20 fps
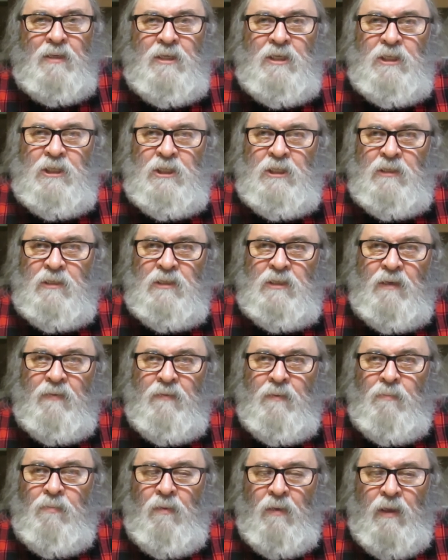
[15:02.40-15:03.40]
editions
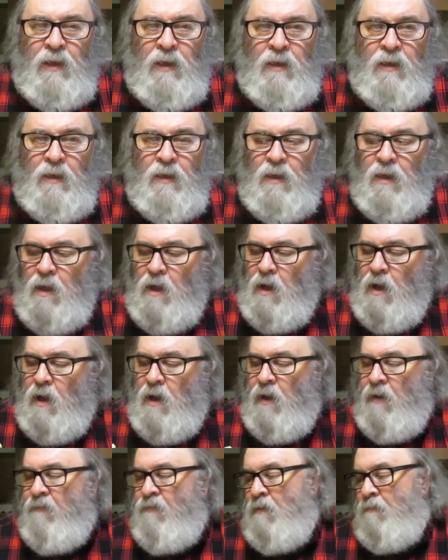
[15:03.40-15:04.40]
of the
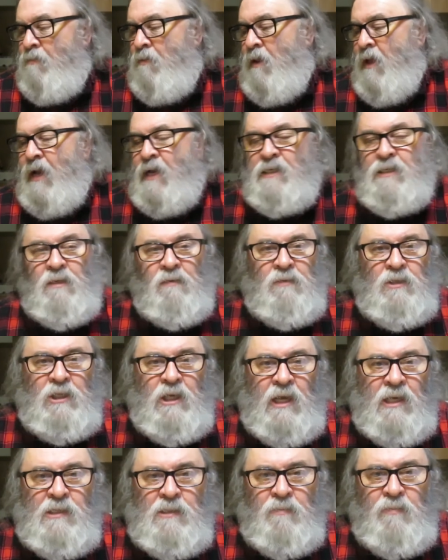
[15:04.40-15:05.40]
of the plays of
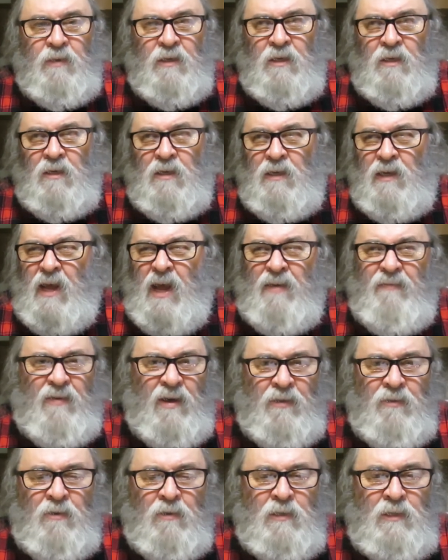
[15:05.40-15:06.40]
Shakespeare and I have
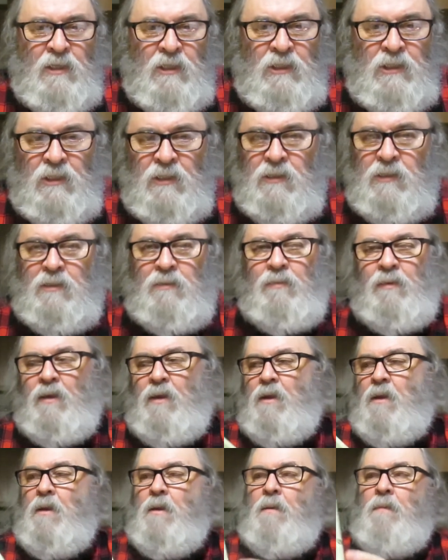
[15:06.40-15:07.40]
other editions,
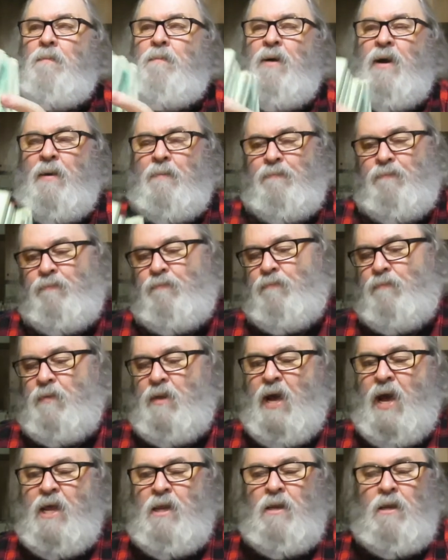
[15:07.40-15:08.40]
but
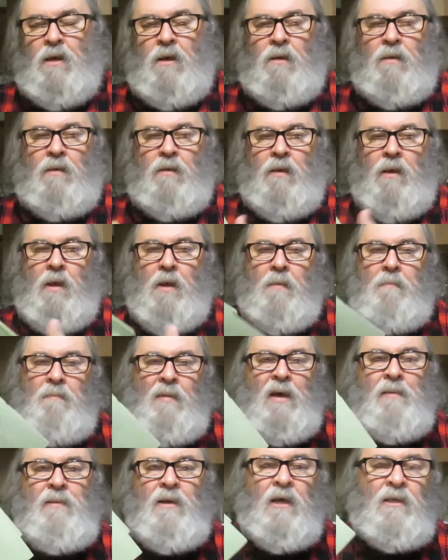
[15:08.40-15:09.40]
I don't know,
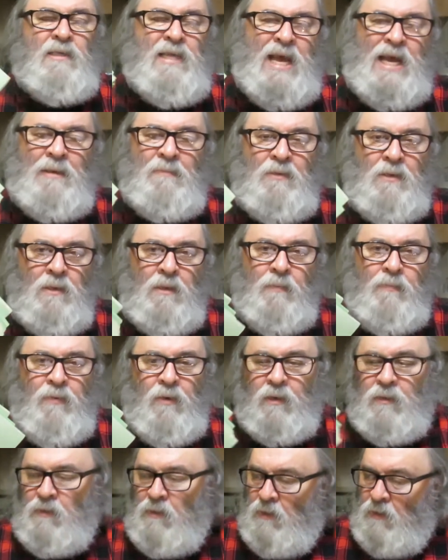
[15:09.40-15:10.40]
maybe I'll take them to the
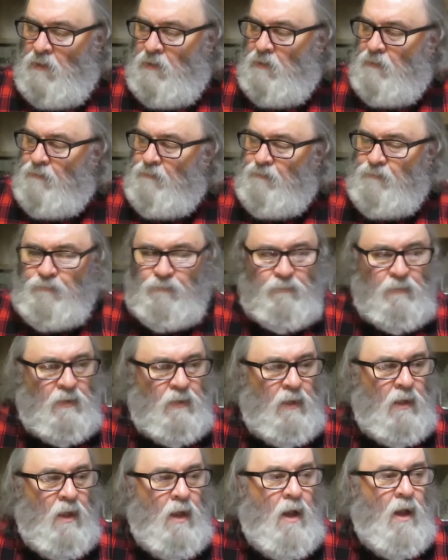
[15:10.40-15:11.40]
book nook.
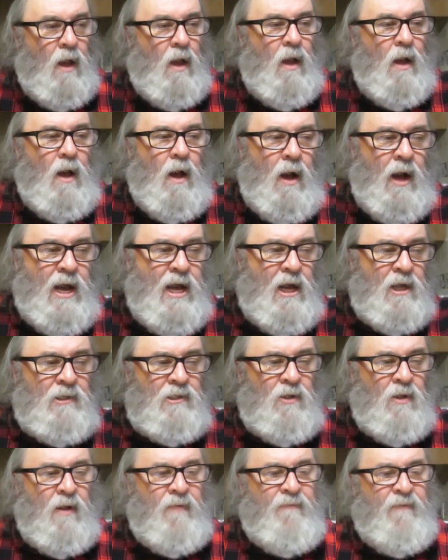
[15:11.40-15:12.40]
I
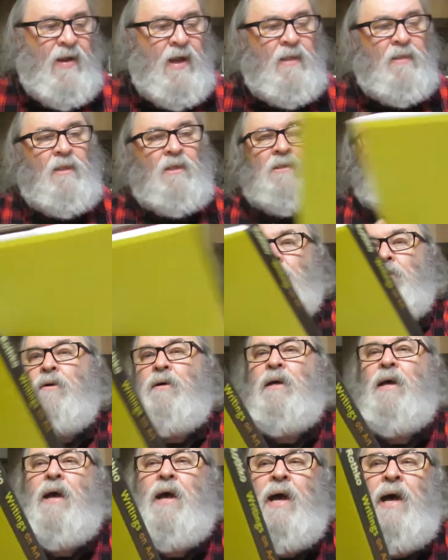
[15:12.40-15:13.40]
also I found this
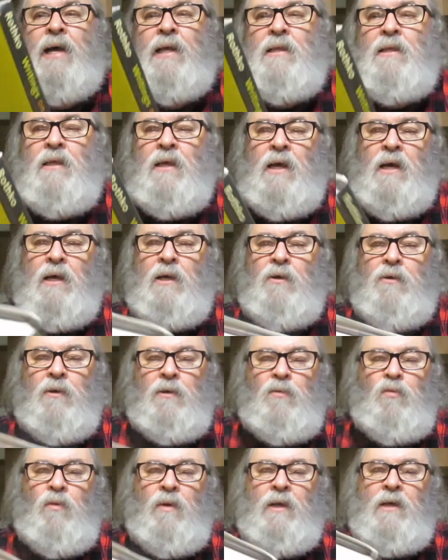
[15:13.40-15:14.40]
book at uh,
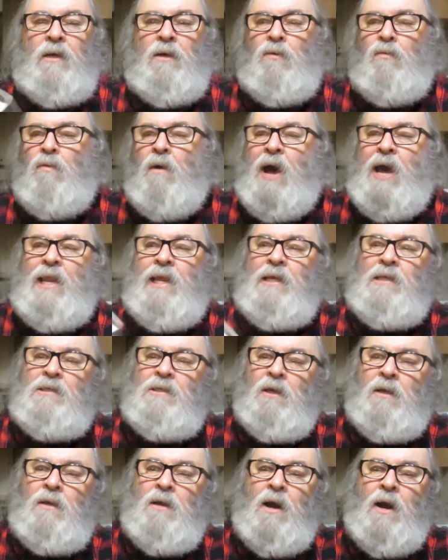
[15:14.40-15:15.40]
Goodwill,
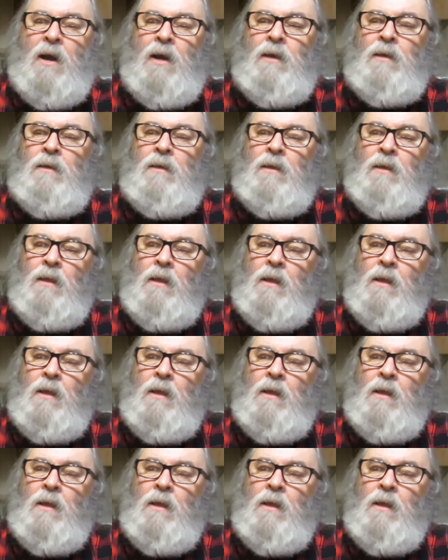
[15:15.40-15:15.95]
Writings on Art